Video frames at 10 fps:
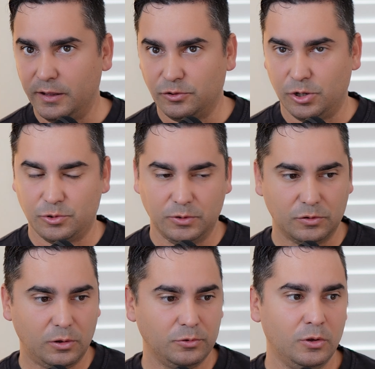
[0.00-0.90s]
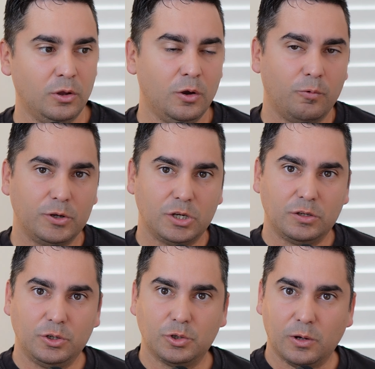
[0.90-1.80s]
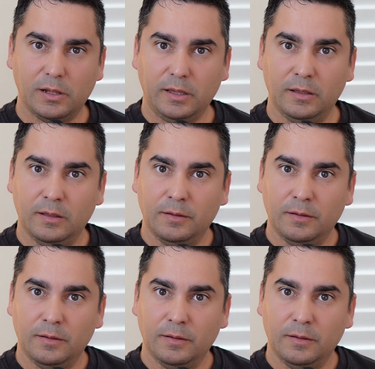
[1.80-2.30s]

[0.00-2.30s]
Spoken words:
search results, which is usually